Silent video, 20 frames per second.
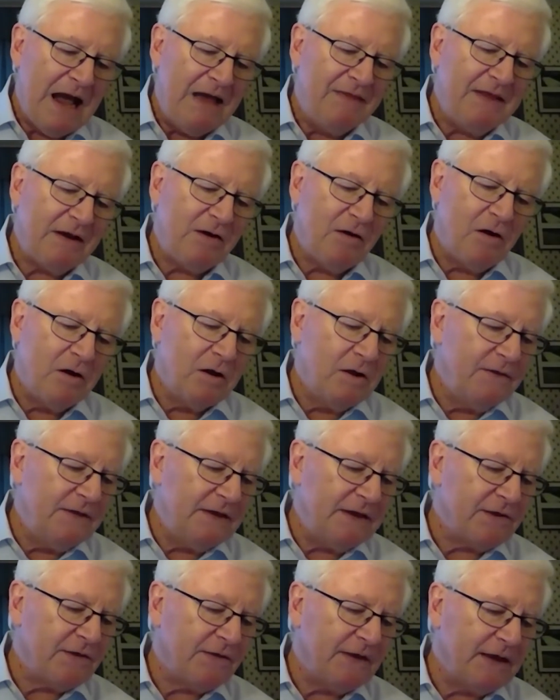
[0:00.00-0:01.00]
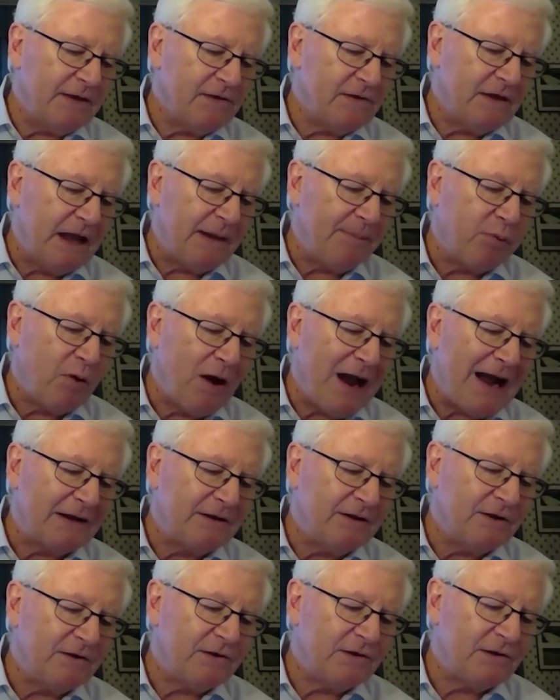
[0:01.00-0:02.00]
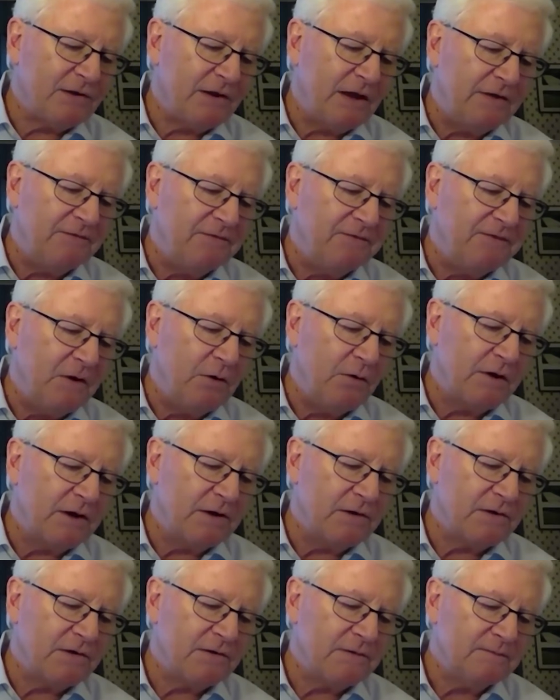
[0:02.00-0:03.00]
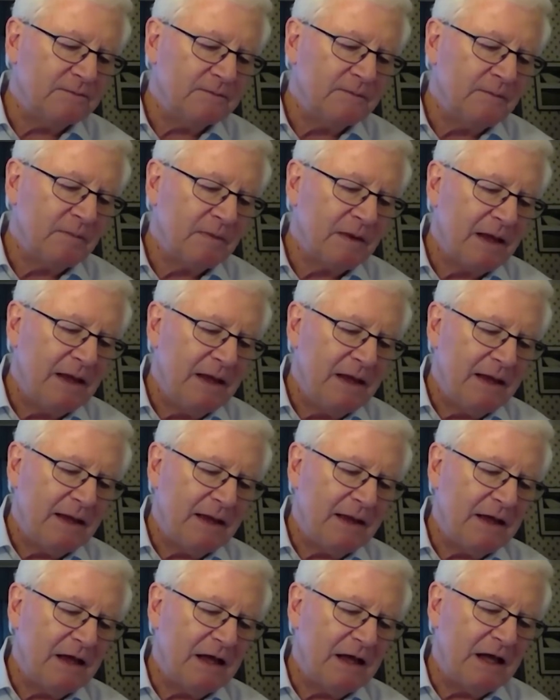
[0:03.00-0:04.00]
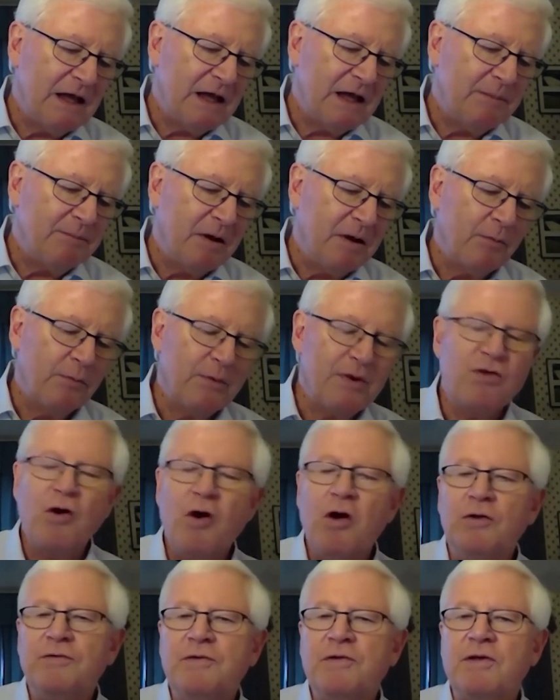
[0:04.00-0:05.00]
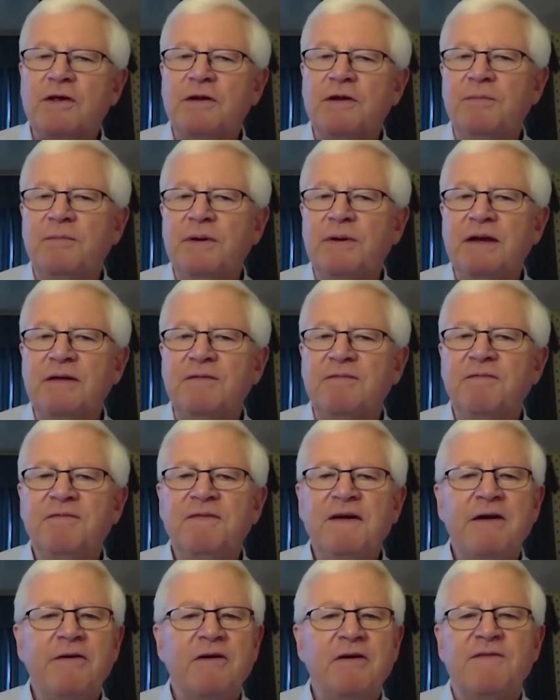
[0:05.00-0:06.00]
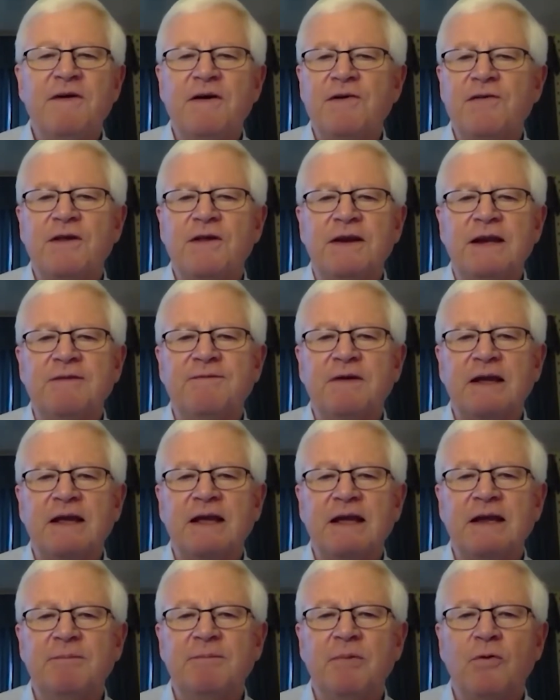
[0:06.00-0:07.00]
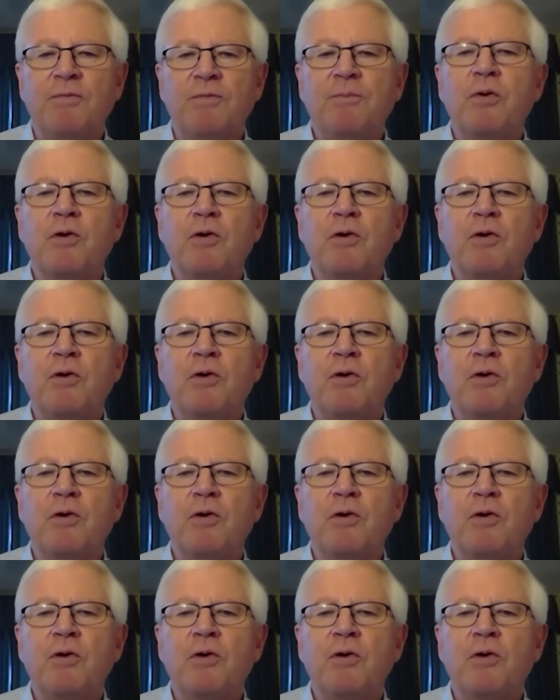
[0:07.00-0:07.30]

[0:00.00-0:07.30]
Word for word: I think all of these things take practice and focus, uh, but results can be very, very significant, both